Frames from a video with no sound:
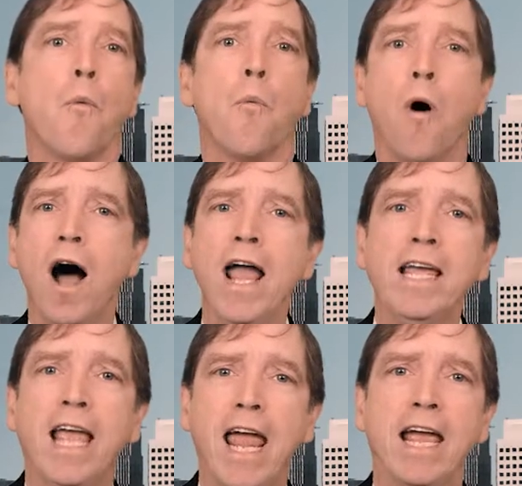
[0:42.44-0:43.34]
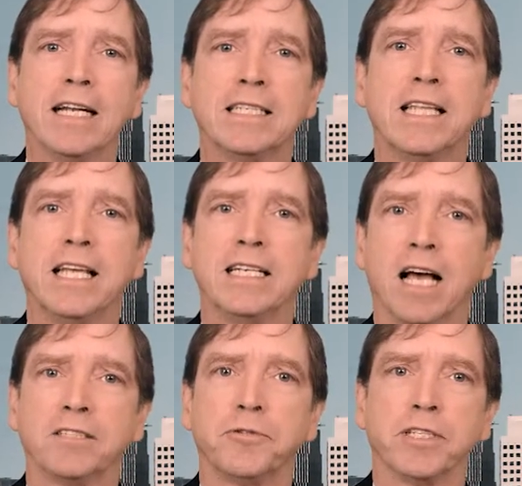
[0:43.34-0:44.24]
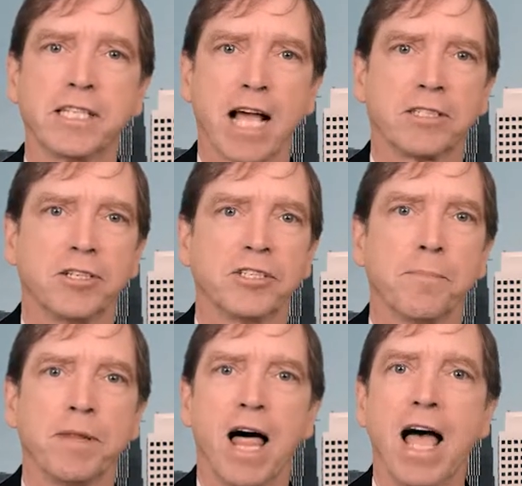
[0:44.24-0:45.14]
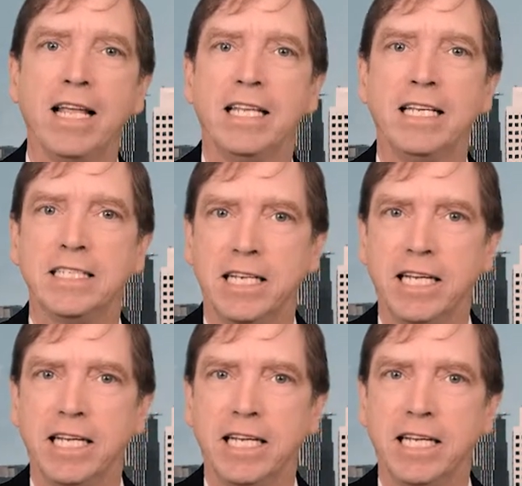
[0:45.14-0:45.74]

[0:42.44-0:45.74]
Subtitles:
Why can't the industrial sector supply these